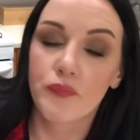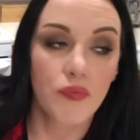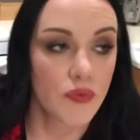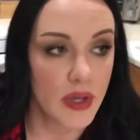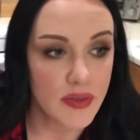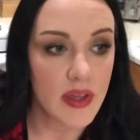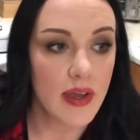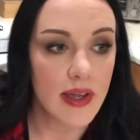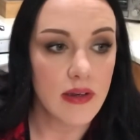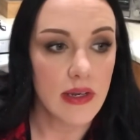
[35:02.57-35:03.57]
I think I
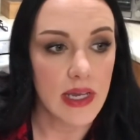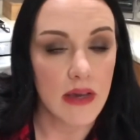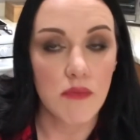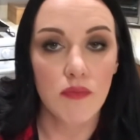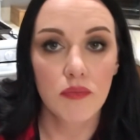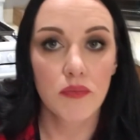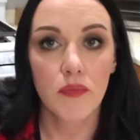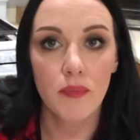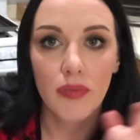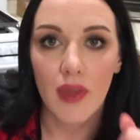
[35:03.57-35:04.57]
need it.
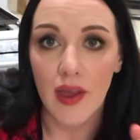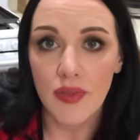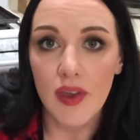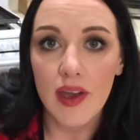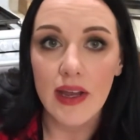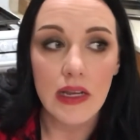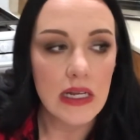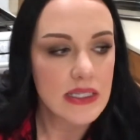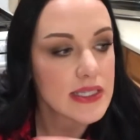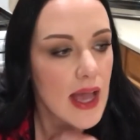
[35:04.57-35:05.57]
I think I need a
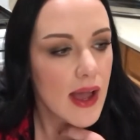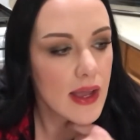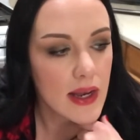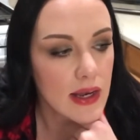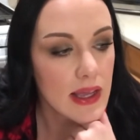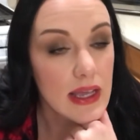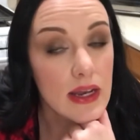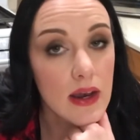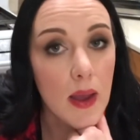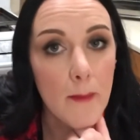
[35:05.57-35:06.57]
sign in
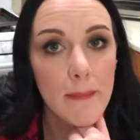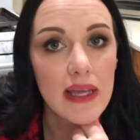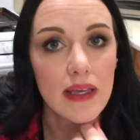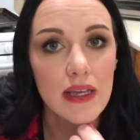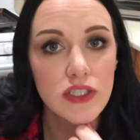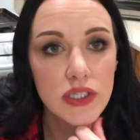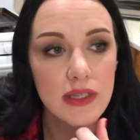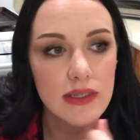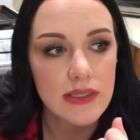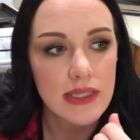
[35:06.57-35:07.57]
my kitchen that
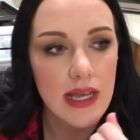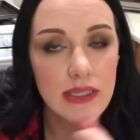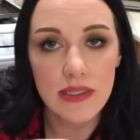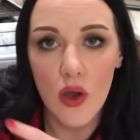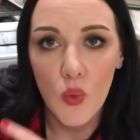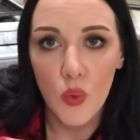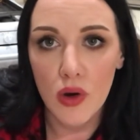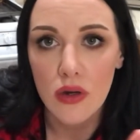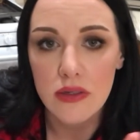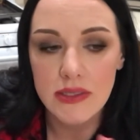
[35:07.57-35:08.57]
says
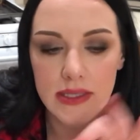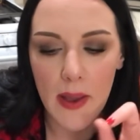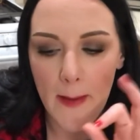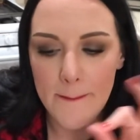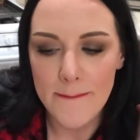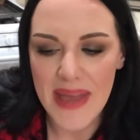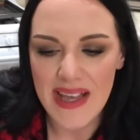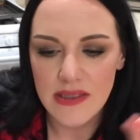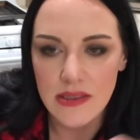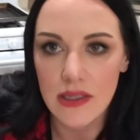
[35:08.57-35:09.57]
world's
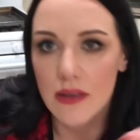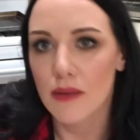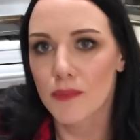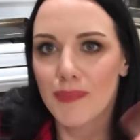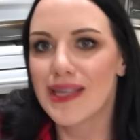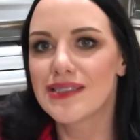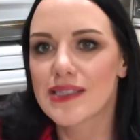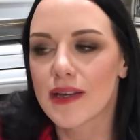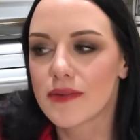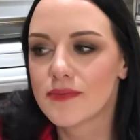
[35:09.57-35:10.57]
best pizza
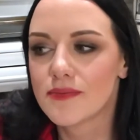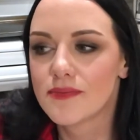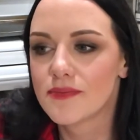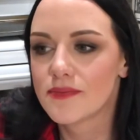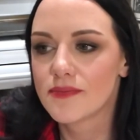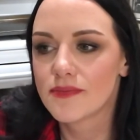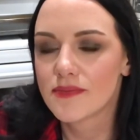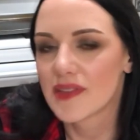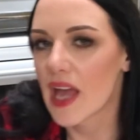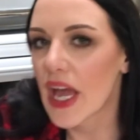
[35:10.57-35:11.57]

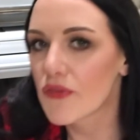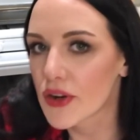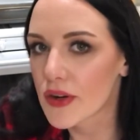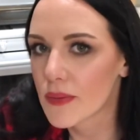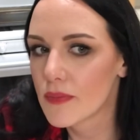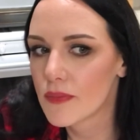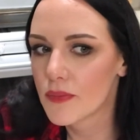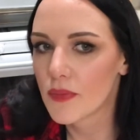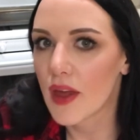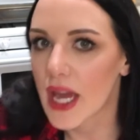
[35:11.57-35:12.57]
ever.
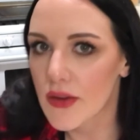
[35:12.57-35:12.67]
I